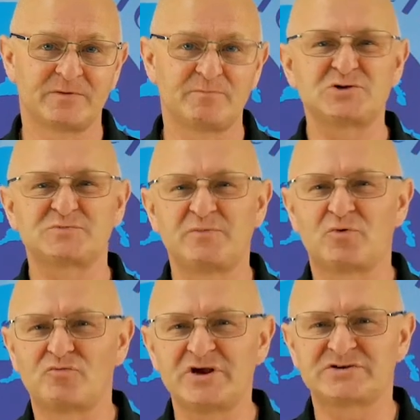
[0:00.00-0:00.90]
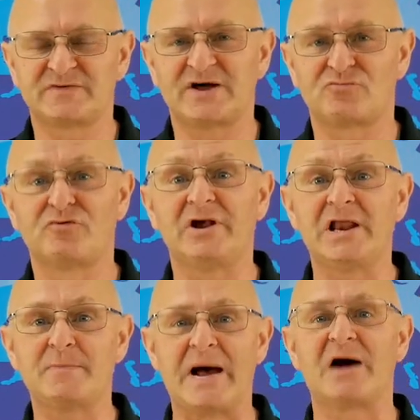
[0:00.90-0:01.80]
Most people reach for that
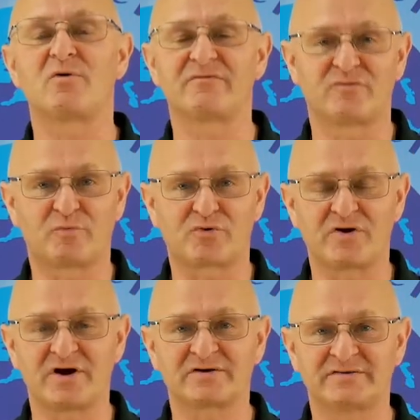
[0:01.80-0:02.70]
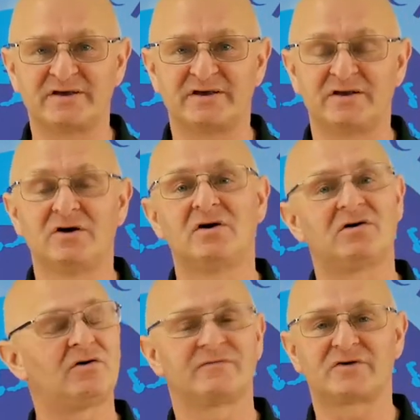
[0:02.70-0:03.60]
really powerful product thinking,
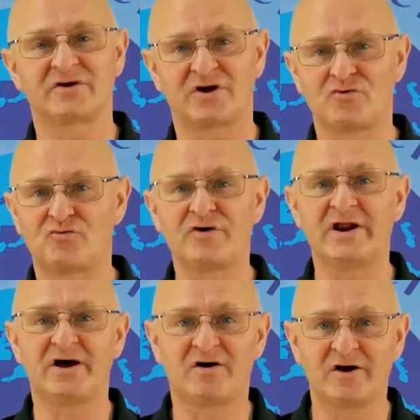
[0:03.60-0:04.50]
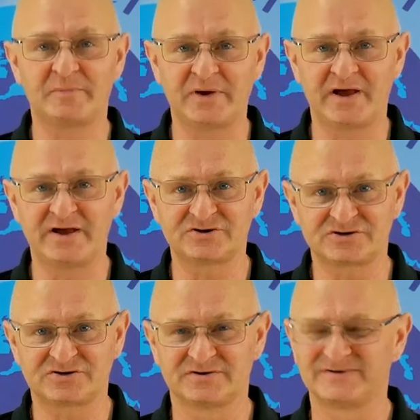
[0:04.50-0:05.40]
oh, I've got to go really high
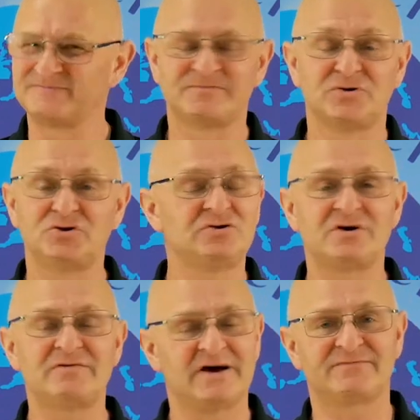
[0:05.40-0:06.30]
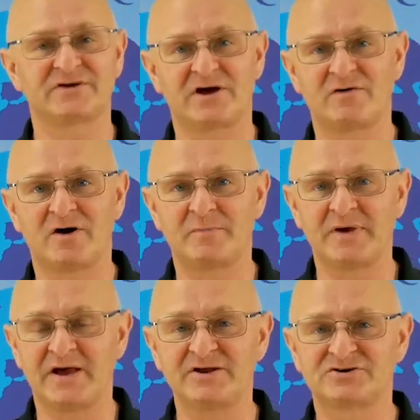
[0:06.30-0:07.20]
pH. You don't have to go high
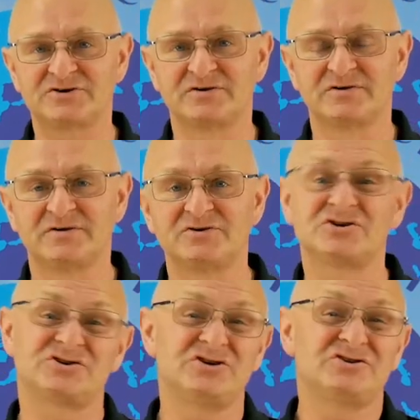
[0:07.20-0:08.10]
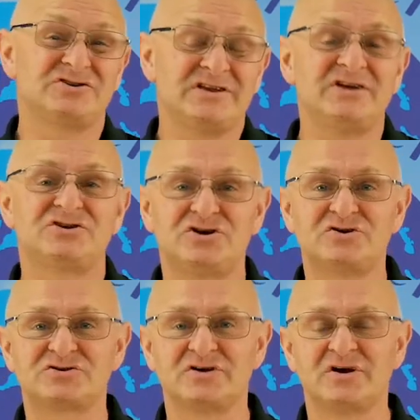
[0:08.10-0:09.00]
pH, just you need to
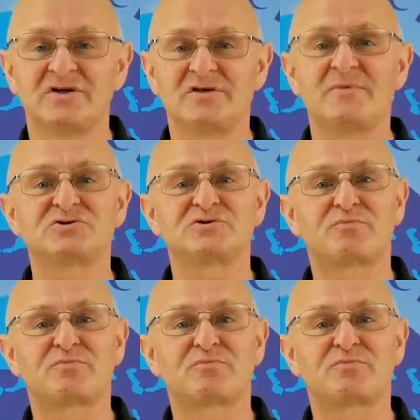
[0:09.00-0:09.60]
use the most